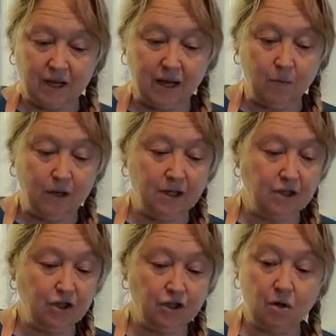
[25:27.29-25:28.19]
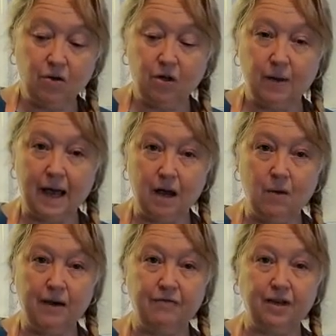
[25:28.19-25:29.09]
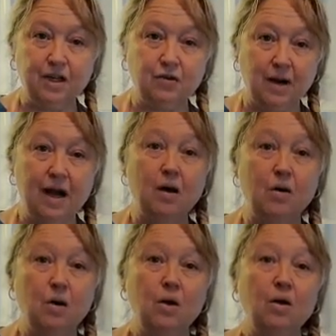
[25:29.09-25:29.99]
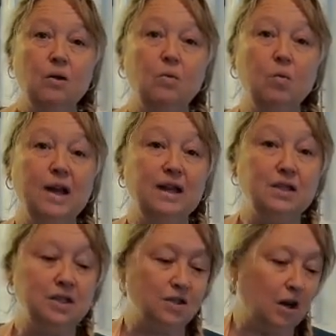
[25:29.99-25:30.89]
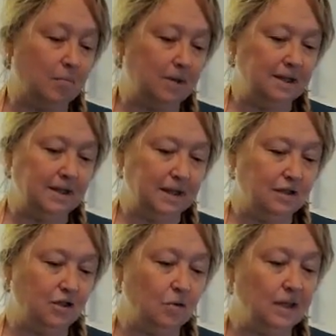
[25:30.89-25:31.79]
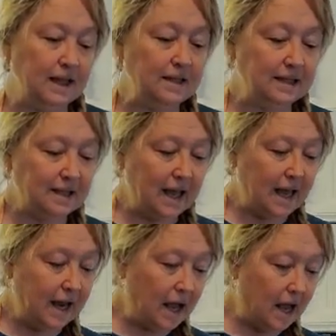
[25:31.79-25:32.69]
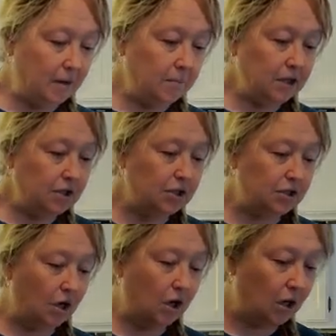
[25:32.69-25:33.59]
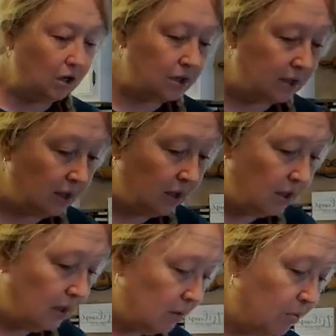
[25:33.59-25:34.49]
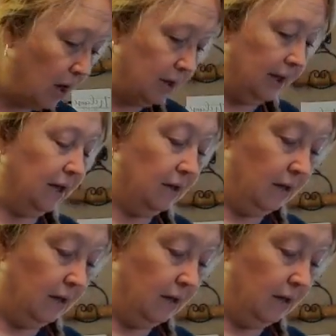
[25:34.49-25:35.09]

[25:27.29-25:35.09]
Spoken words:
I wanted to show you how I figure out when to start my seeds. So let's say I'm going to start broccoli,